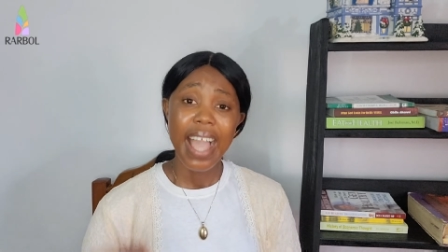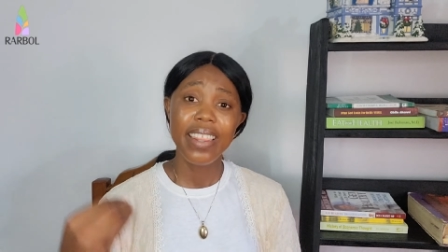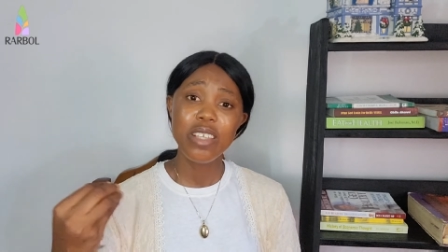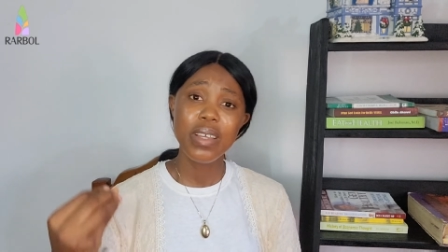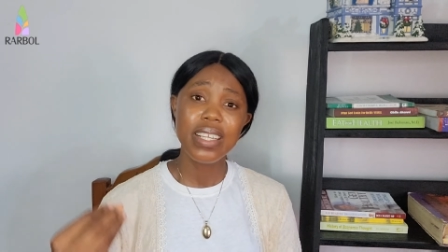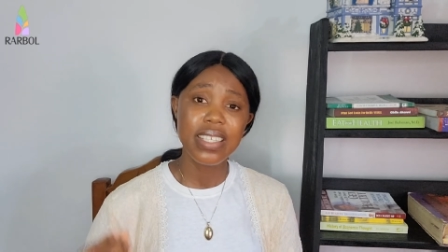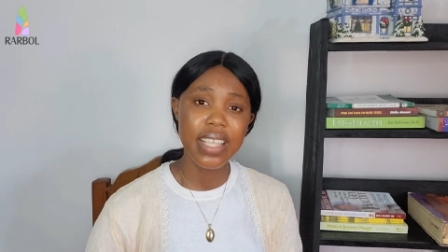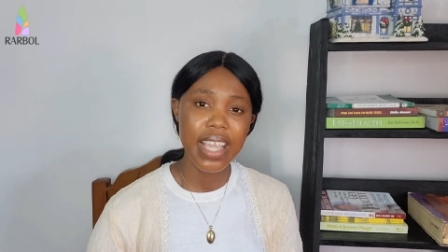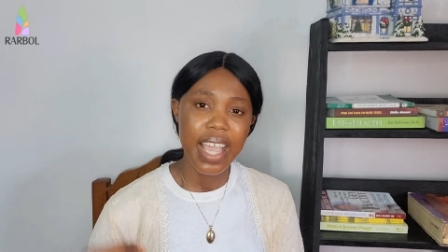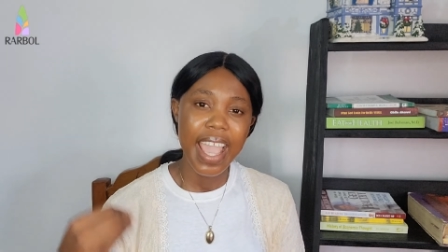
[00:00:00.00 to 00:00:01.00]
And that's why they
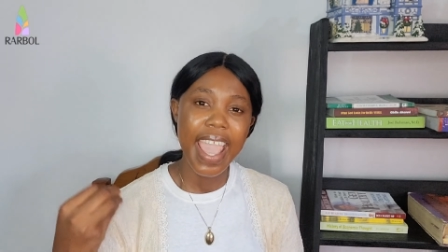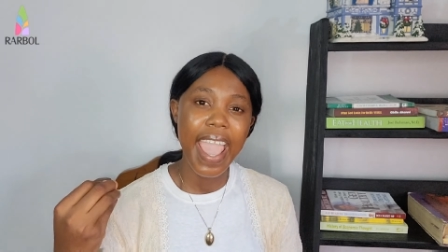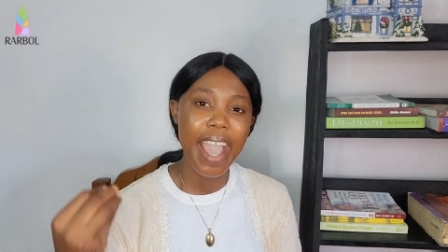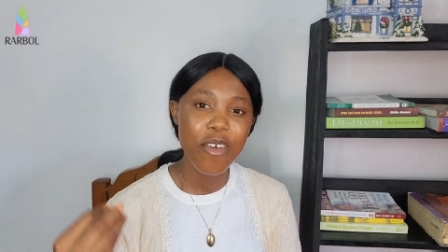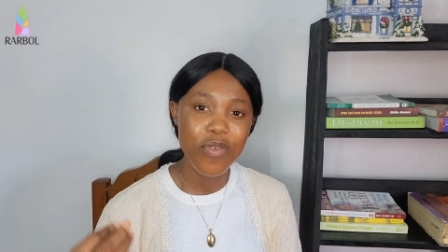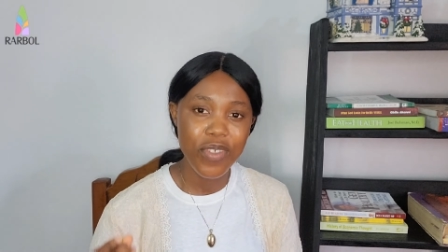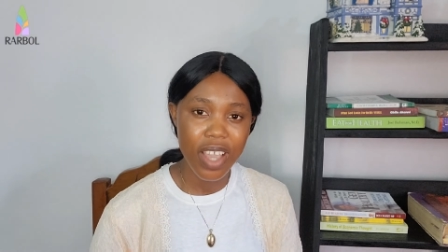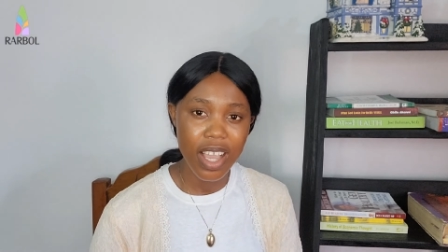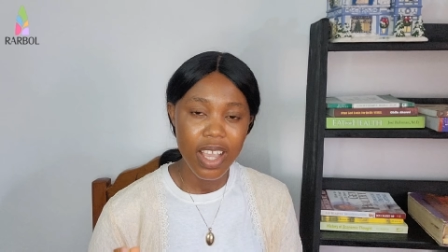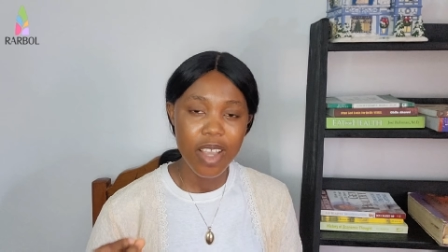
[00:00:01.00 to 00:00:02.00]
say a
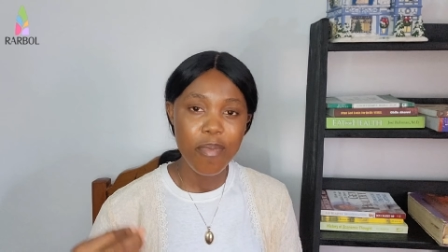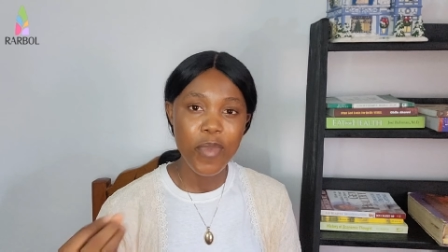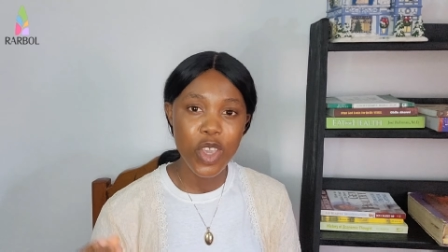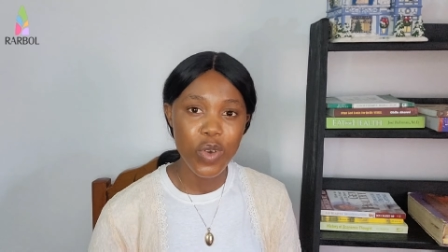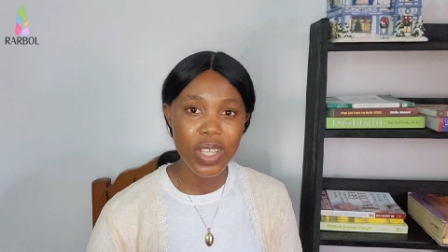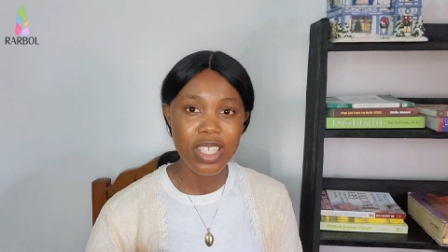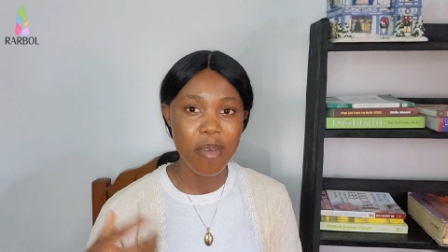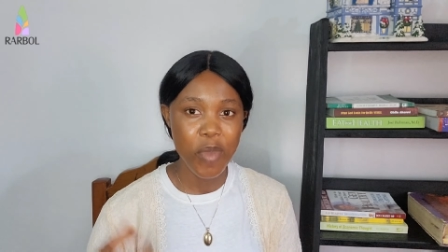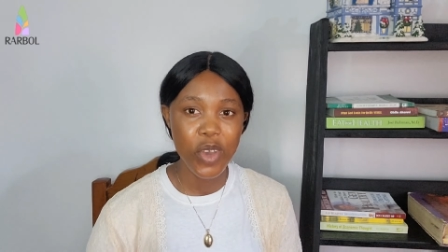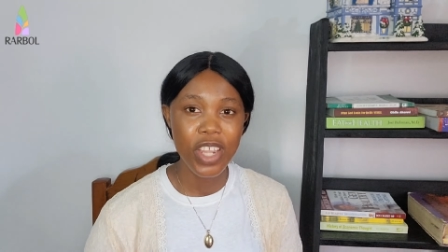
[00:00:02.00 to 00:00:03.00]
healthier meal is
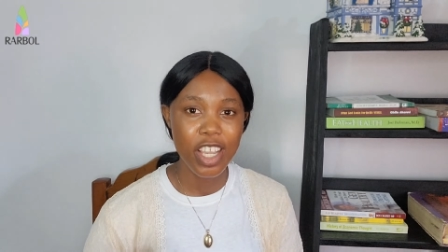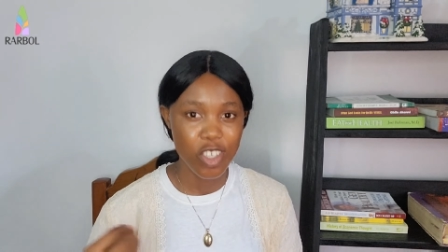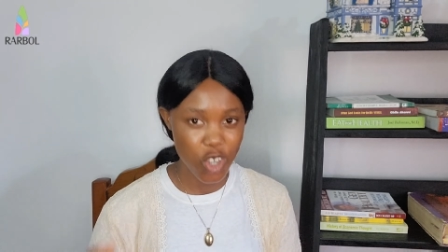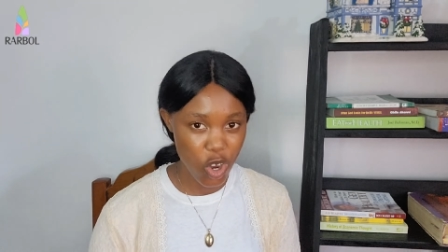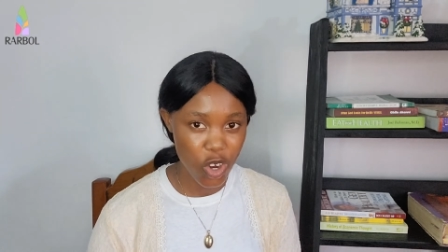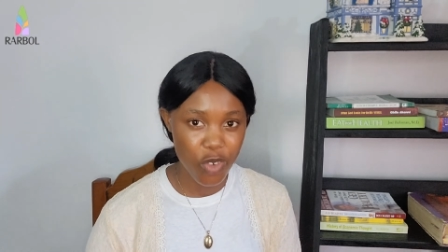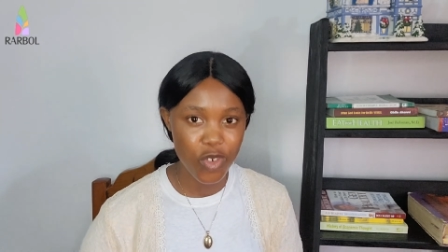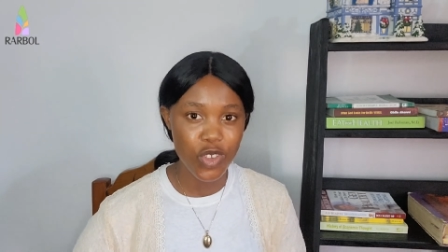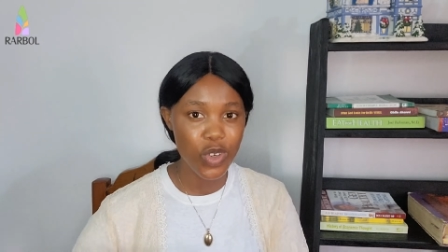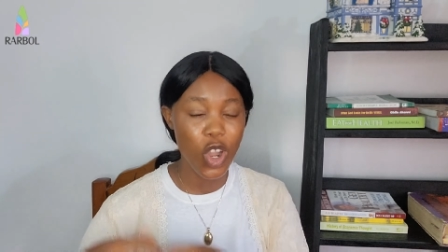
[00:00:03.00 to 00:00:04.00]
a meal that is
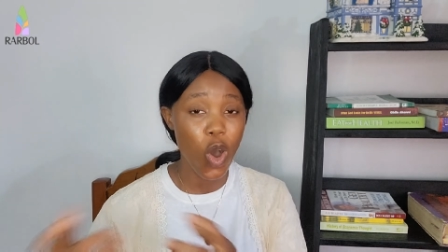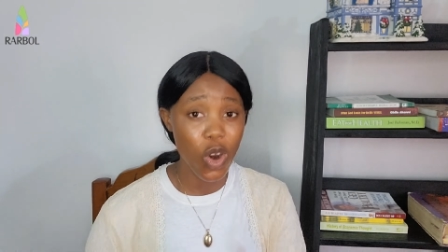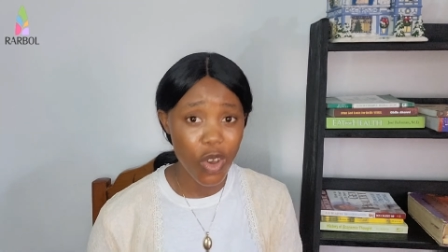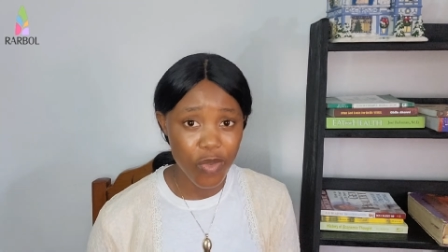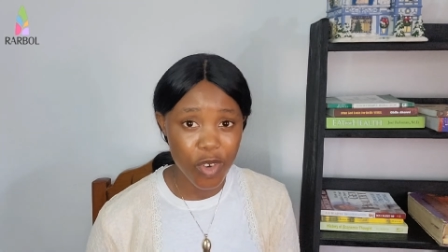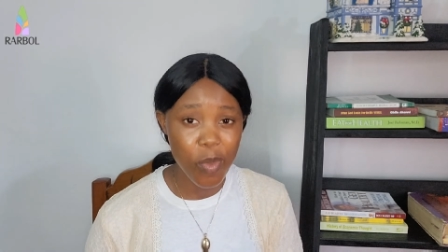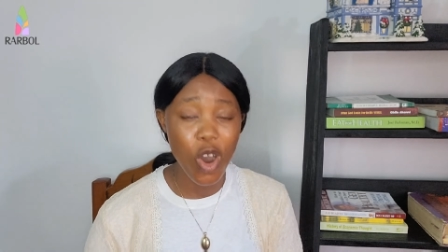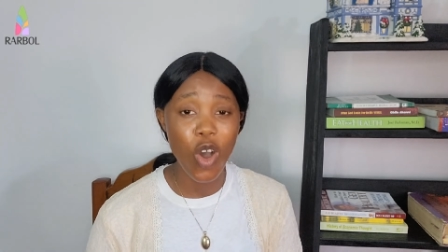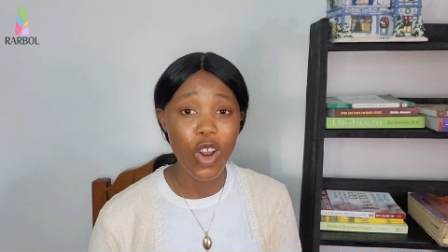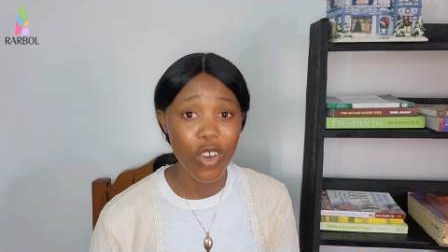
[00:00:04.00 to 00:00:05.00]
colorful. So the
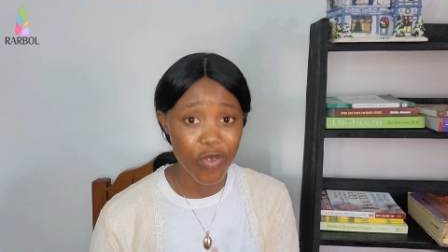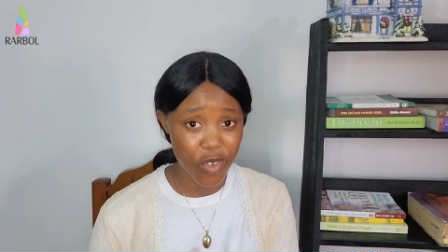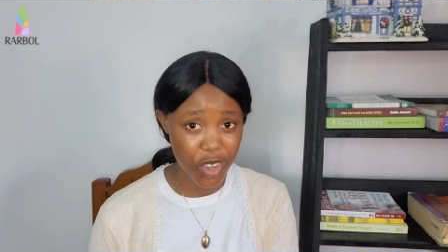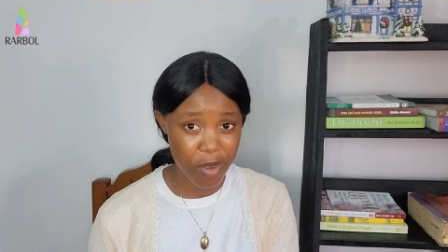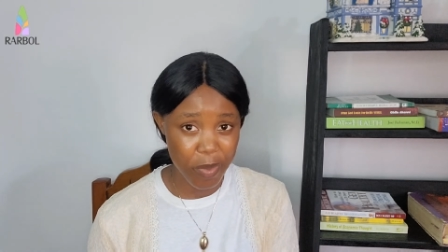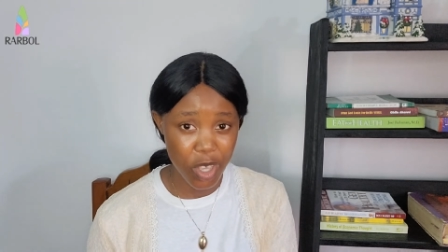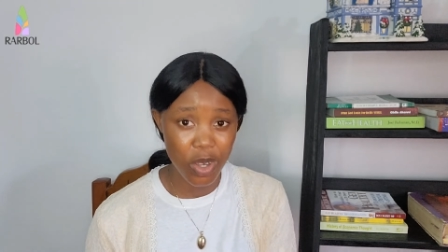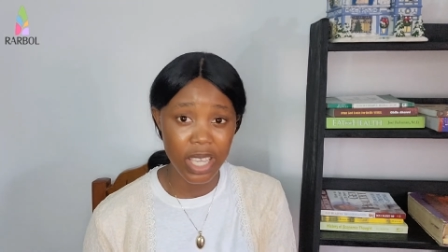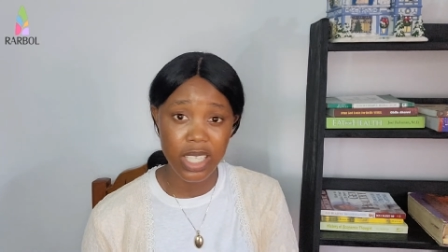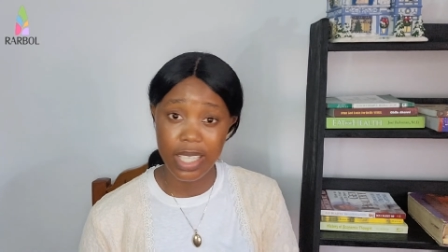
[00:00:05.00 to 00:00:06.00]
more colorful your
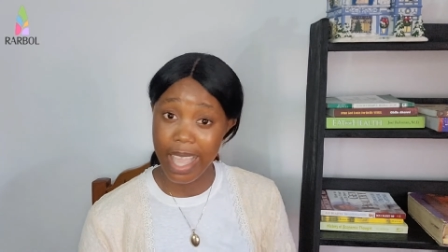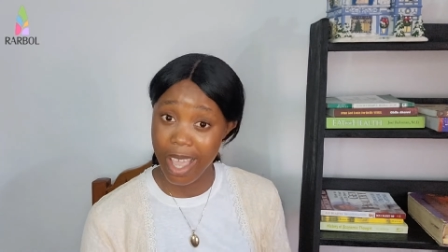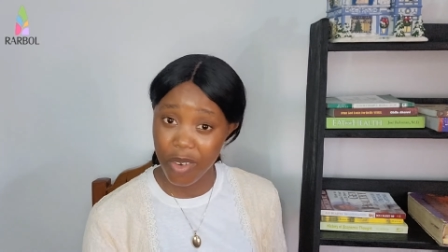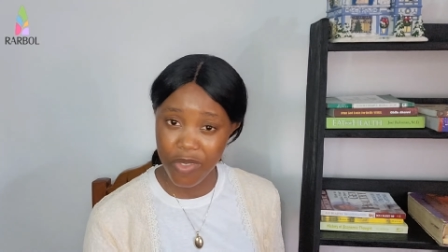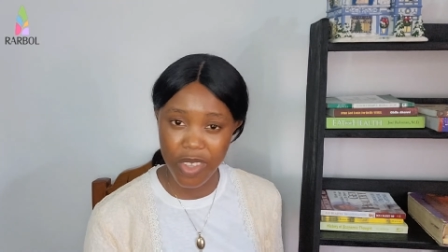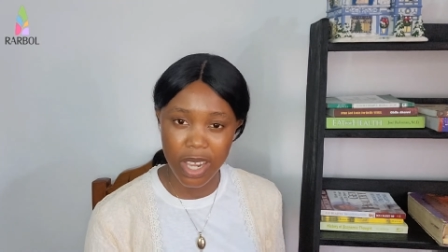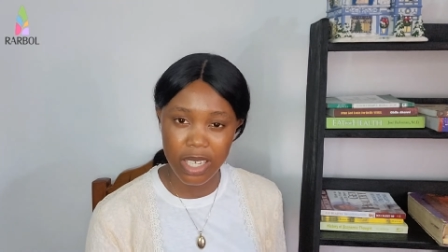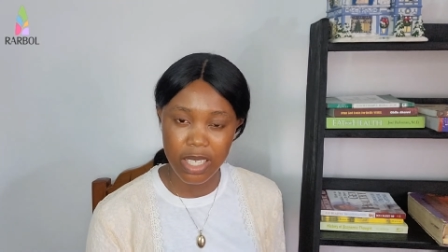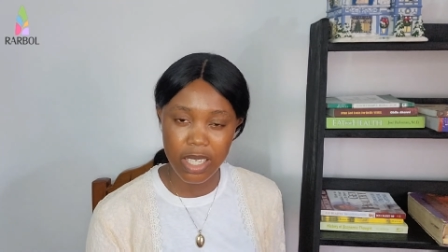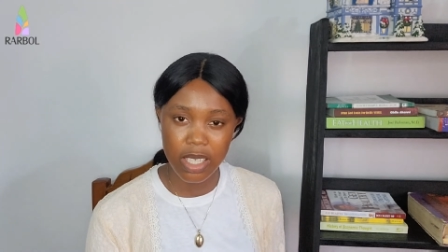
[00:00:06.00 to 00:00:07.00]
meal is, the healthier
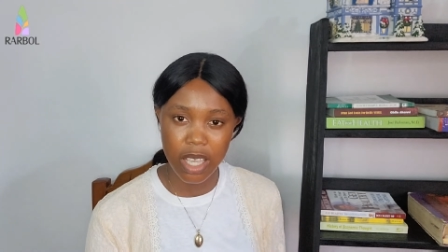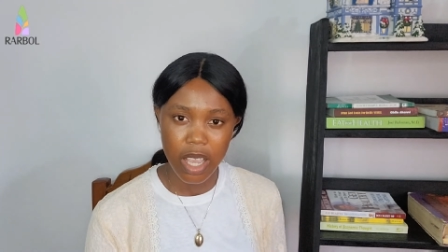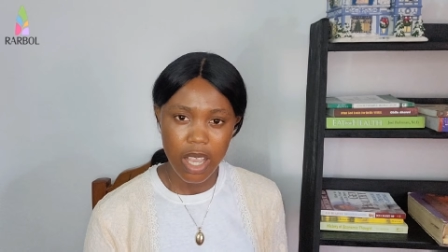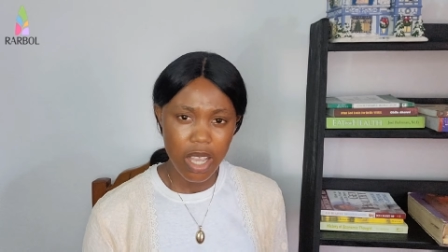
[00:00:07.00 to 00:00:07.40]
it is.